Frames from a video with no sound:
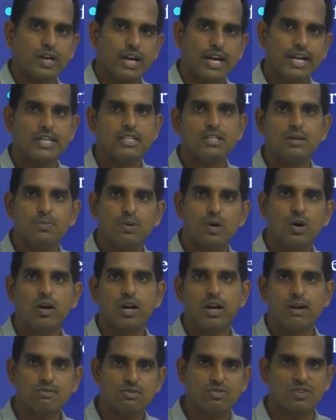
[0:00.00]
write the
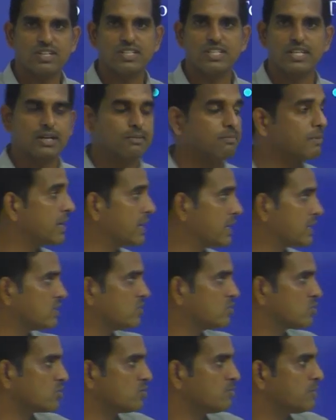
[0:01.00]
programs for the remaining,
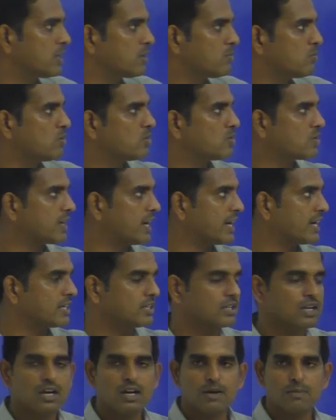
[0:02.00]
you should be able to
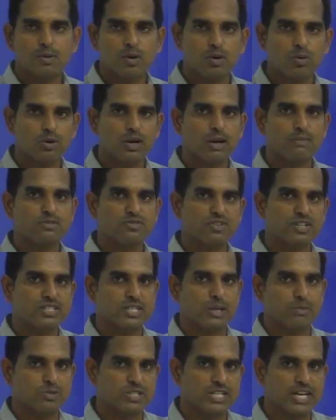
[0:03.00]
write programs for
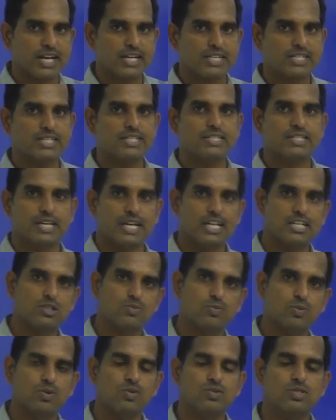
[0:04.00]
subtraction,
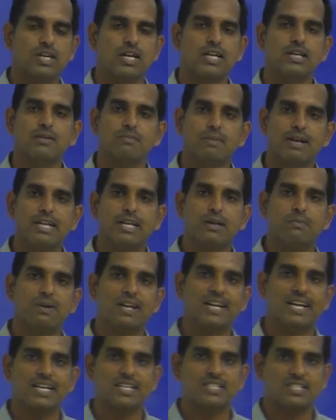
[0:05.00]
transpose and
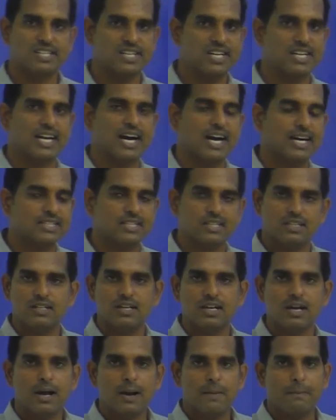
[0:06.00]
multiplication and
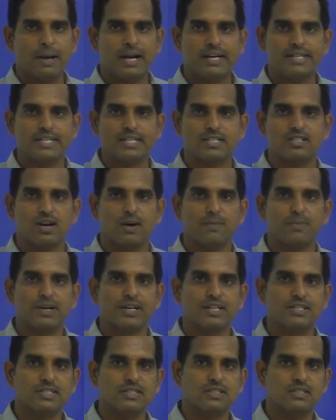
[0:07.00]
other matrix
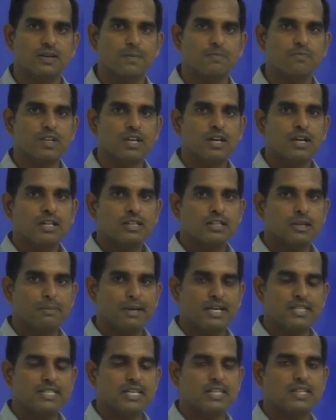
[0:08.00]
operations. The
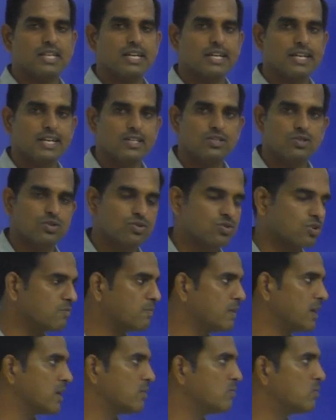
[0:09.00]
basic thing is you should
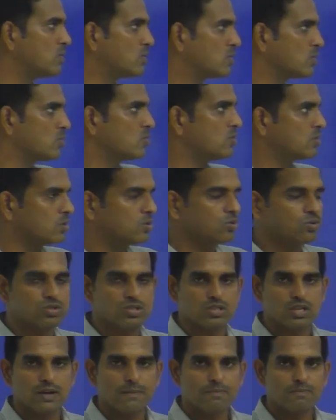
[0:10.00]
be able to
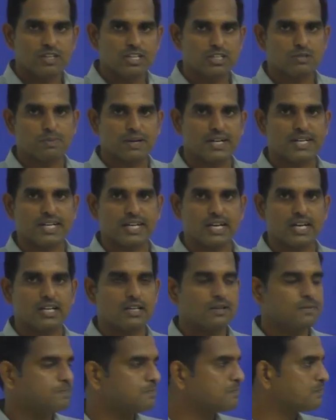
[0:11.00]
use this
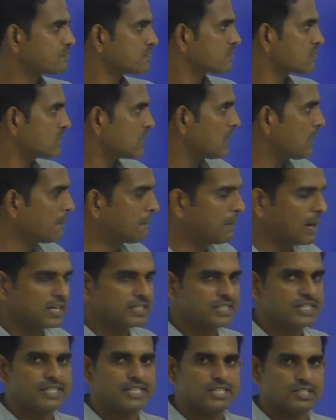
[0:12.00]
particular
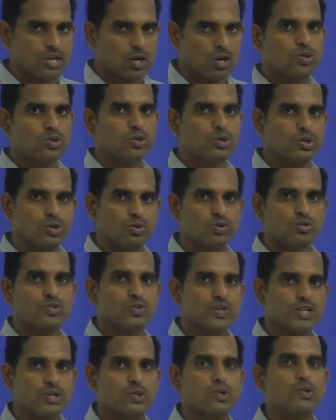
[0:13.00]
part, that is to use
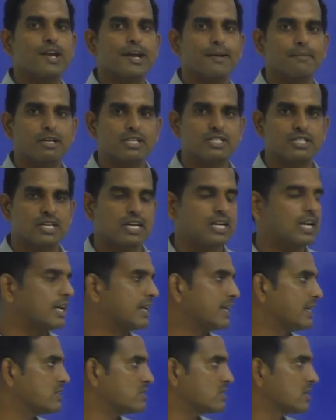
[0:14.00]
your two-dimensional
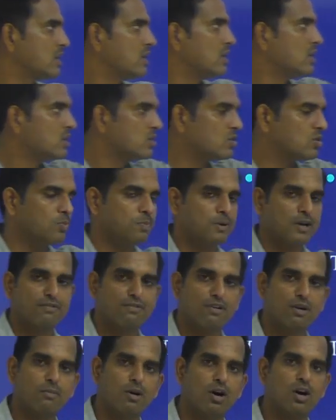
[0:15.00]
arrays to
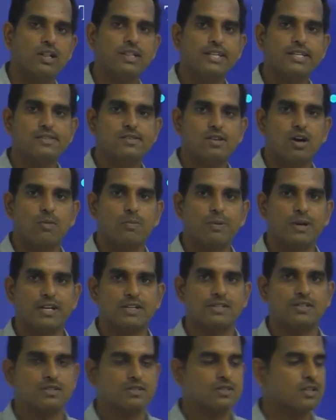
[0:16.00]
perform all these
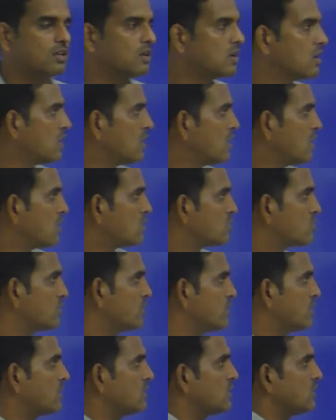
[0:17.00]
operations. So
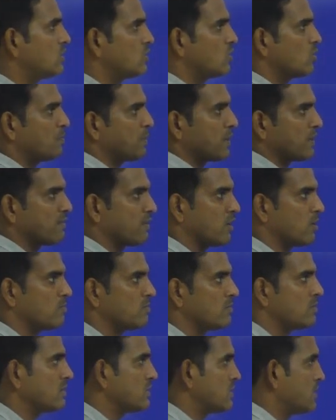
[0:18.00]
in order to
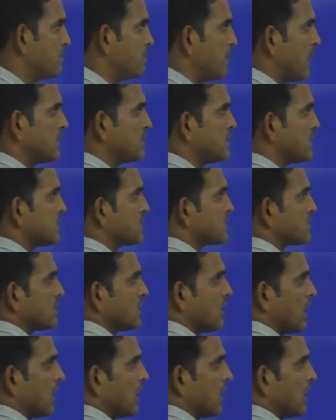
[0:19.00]
perform the matrix